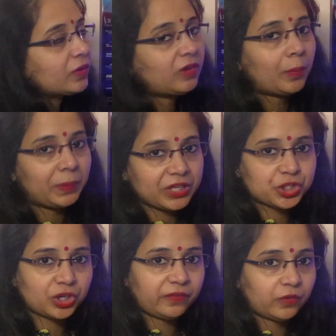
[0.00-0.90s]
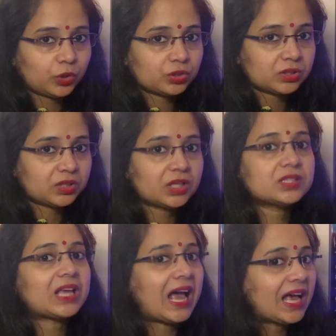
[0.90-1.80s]
of completion of
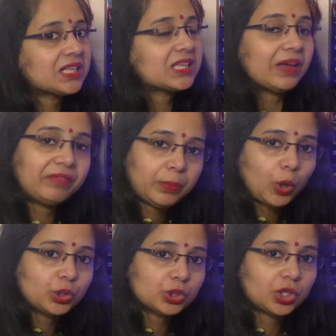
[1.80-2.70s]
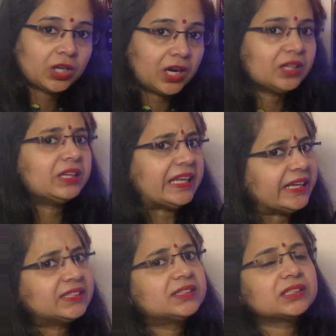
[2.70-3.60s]
photosynthesis, as every process on earth
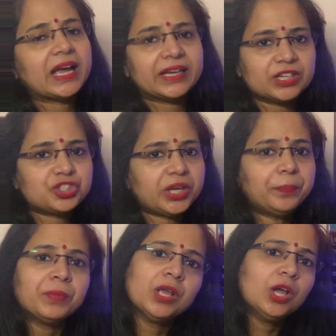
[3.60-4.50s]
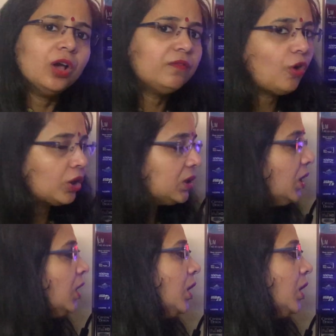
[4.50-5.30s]
needs energy for the